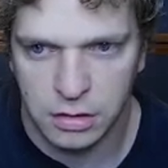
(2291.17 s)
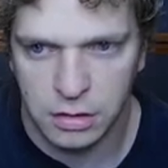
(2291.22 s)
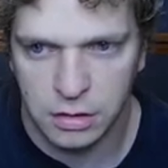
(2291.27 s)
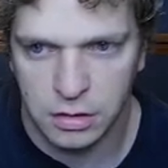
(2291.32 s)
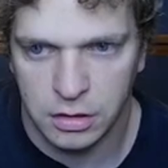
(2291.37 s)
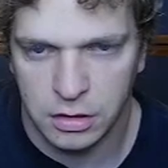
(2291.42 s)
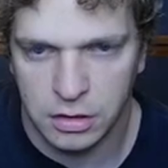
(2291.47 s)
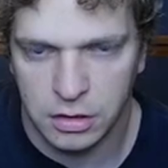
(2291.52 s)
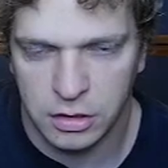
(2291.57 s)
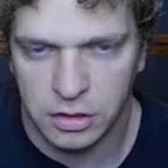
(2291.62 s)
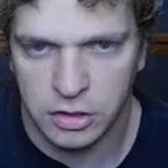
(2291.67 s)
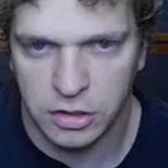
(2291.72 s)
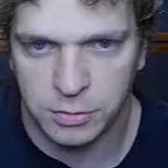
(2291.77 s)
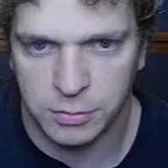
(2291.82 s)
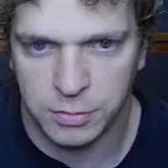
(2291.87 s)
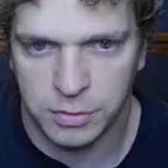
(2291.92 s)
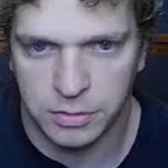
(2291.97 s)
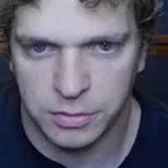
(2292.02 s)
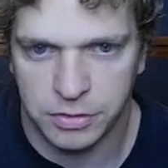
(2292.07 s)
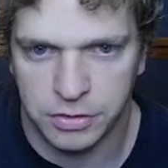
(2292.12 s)
kill
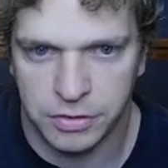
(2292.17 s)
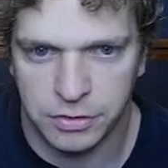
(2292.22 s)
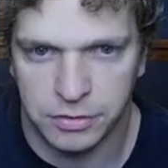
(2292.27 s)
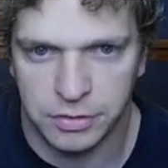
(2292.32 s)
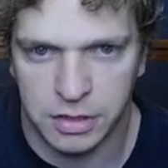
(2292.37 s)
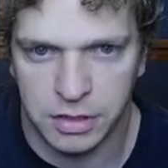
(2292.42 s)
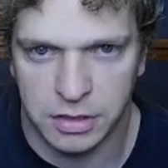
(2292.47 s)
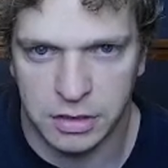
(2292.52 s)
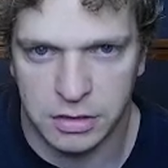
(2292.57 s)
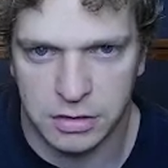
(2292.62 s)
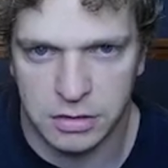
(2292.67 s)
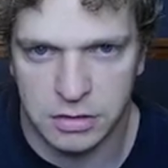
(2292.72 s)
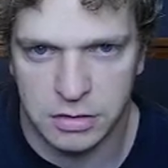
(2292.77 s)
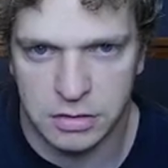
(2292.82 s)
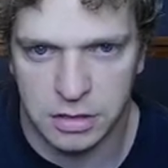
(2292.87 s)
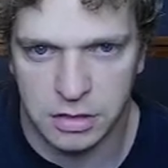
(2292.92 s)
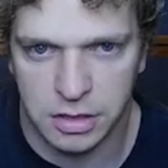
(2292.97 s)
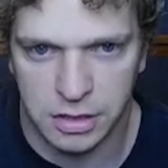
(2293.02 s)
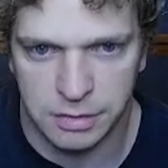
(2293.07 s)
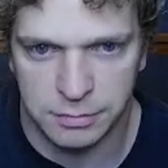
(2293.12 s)
both of their things
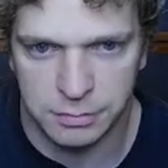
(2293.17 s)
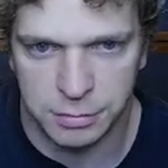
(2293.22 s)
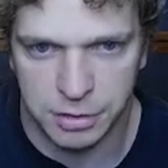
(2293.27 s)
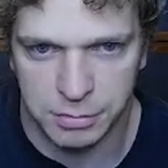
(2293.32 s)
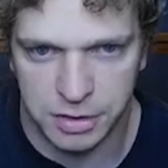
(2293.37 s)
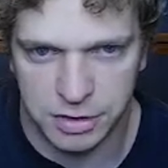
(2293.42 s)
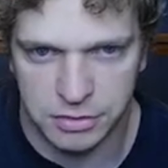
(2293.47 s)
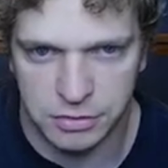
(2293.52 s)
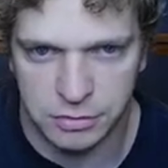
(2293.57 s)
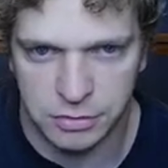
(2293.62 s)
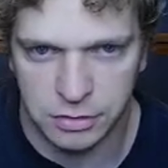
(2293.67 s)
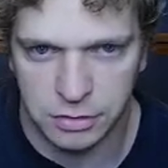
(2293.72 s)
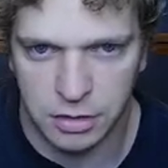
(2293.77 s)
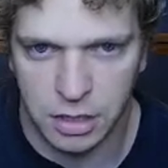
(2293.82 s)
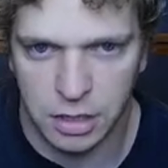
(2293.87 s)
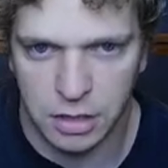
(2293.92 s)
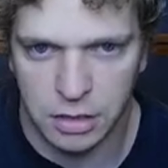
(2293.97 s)
and put them on a 2-turn clock.